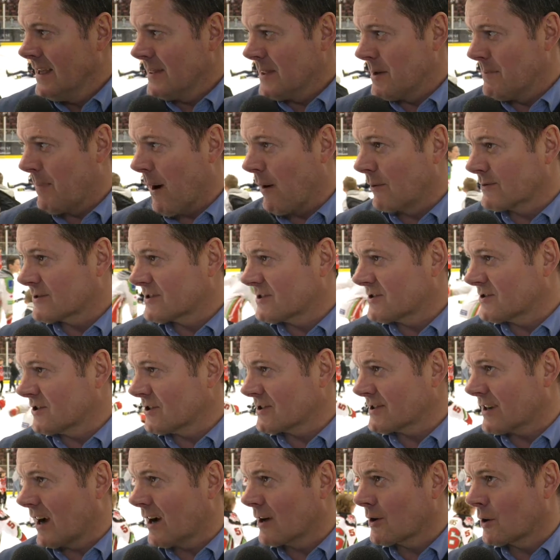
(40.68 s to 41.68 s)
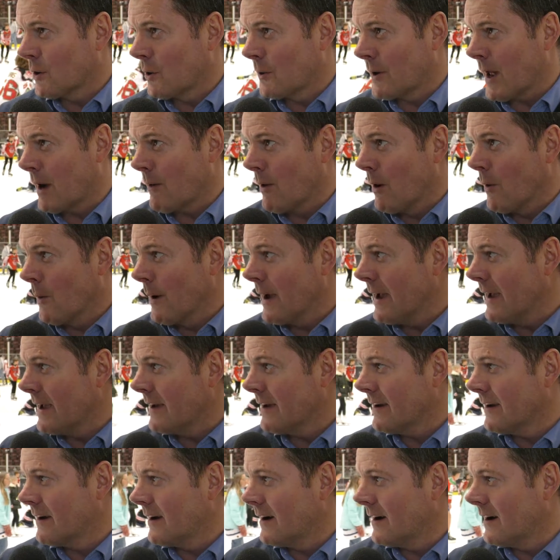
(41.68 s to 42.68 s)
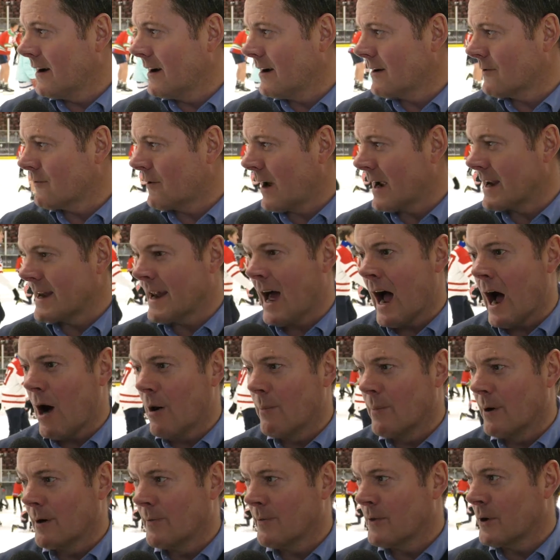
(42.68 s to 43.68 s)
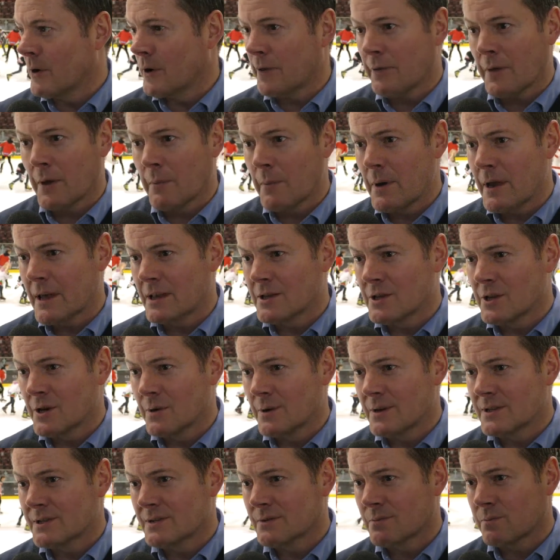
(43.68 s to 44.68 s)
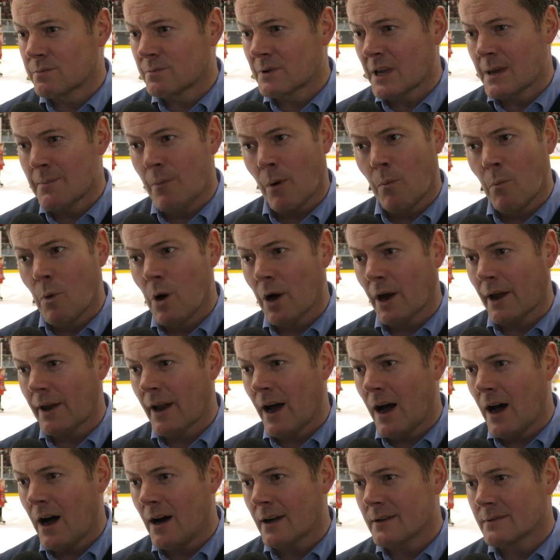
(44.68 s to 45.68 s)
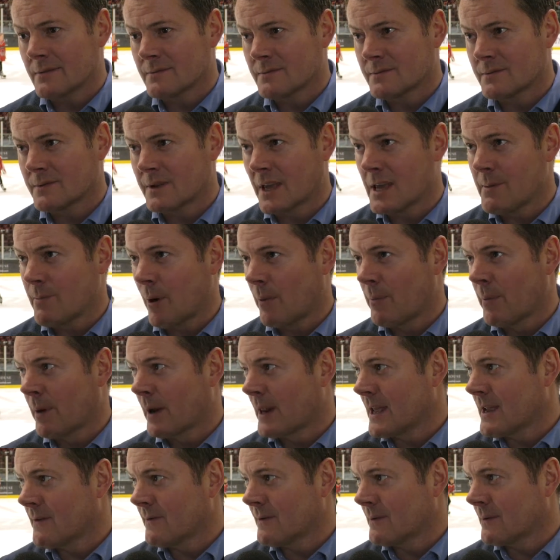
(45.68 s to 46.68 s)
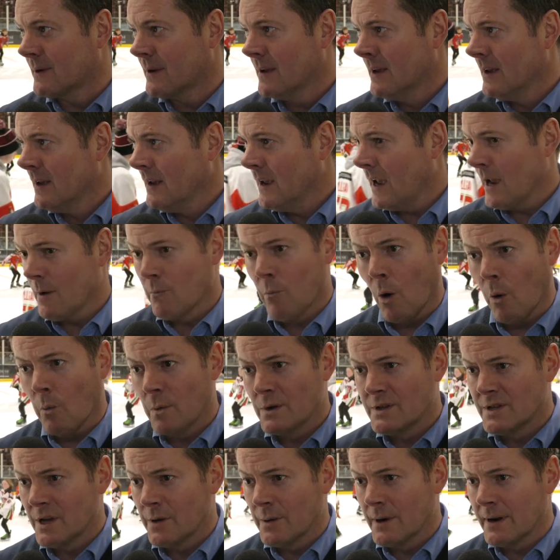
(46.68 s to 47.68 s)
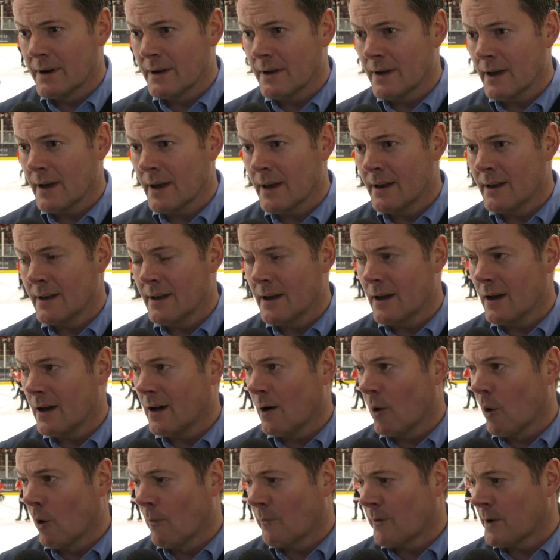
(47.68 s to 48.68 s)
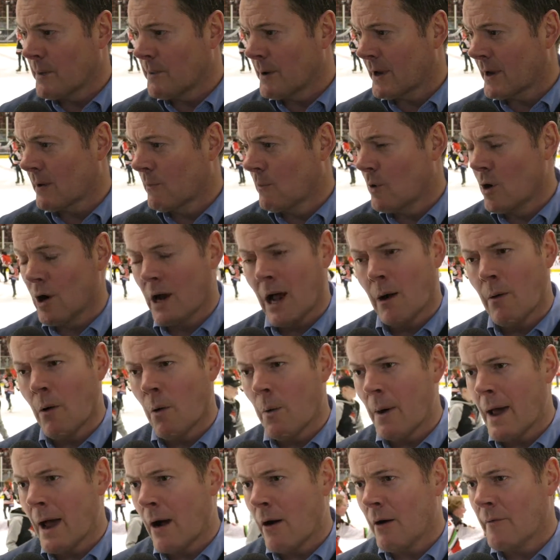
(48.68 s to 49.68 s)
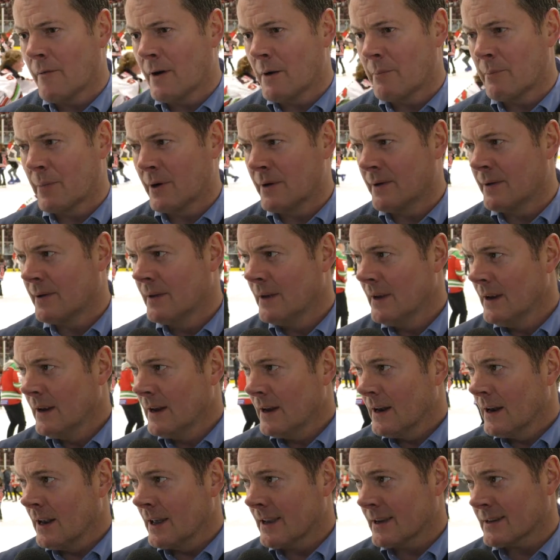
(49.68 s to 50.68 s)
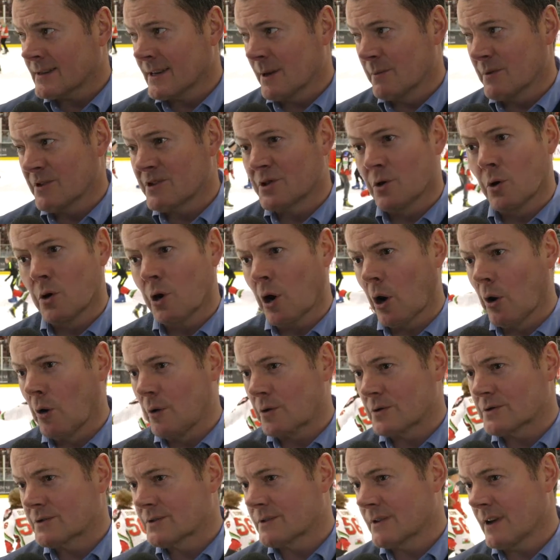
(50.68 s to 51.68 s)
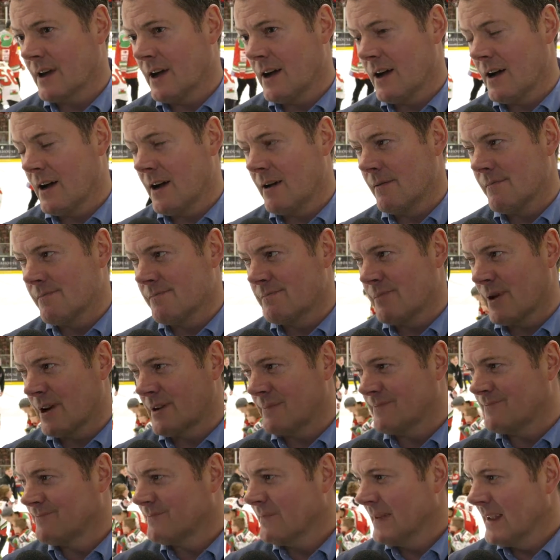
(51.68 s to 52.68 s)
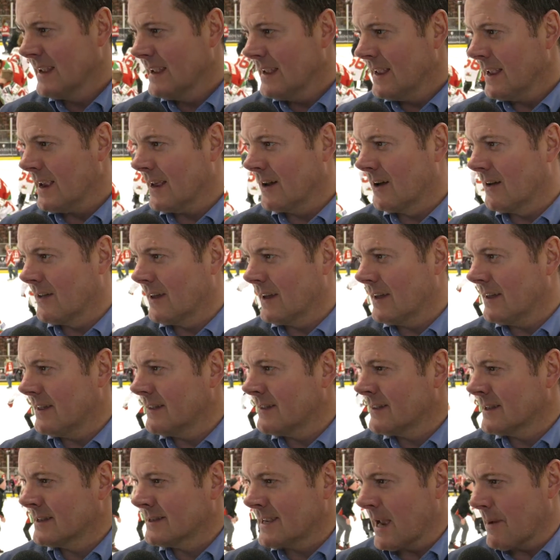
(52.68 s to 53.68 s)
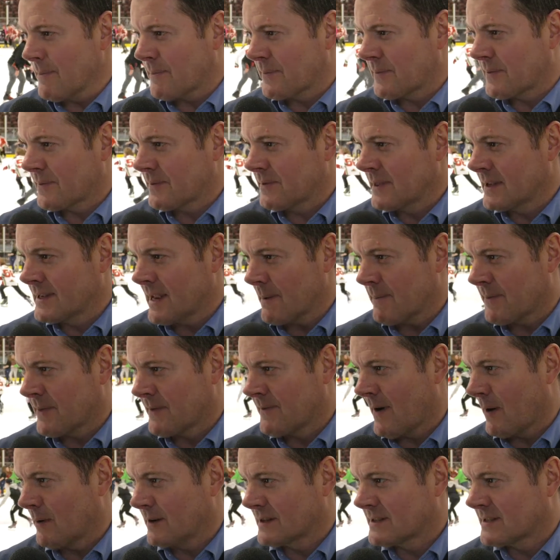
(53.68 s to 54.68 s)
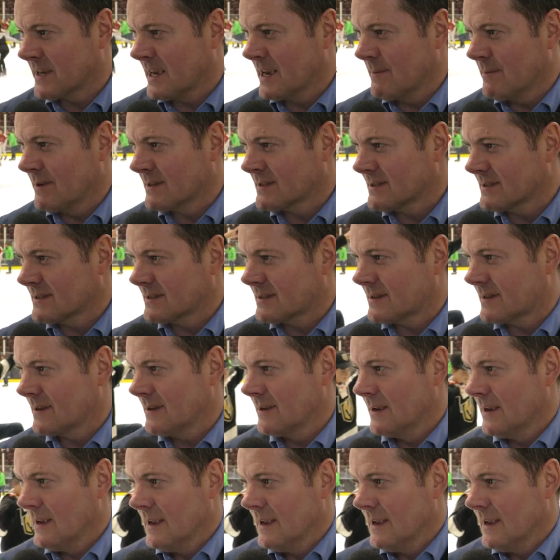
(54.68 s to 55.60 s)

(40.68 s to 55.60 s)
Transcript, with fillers: the bounces just aren't going our way uh, right now. But the only thing we can do is keep on working hard and keep on believing in what we're doing. And uh, hopefully we can work our way out of it. But like I say, we're so close. Um, but, you know, the, the, depth, the depth of our team isn't